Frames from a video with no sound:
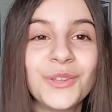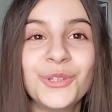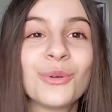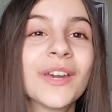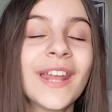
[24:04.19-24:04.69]

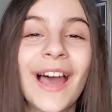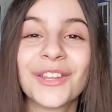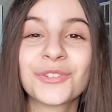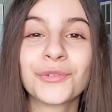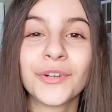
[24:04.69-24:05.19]
You can
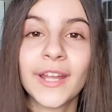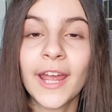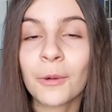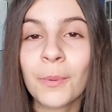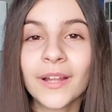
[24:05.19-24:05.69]
ask for an
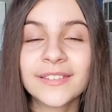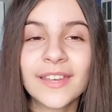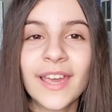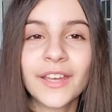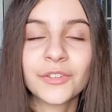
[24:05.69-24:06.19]
AirPods
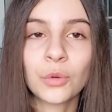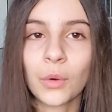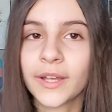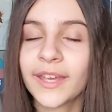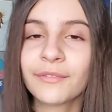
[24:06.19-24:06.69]
case
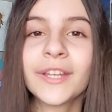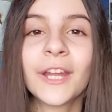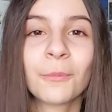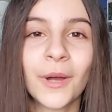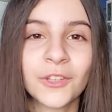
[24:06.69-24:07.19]
or give an
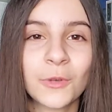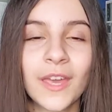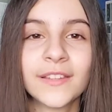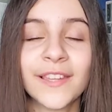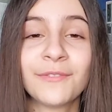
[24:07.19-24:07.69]
AirPods
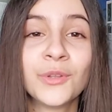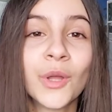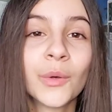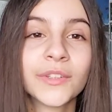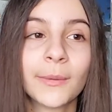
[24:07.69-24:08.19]
case if you
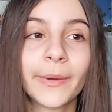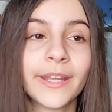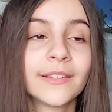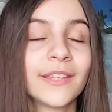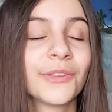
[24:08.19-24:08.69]
know
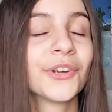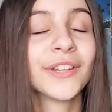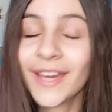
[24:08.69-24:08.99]
somebody is either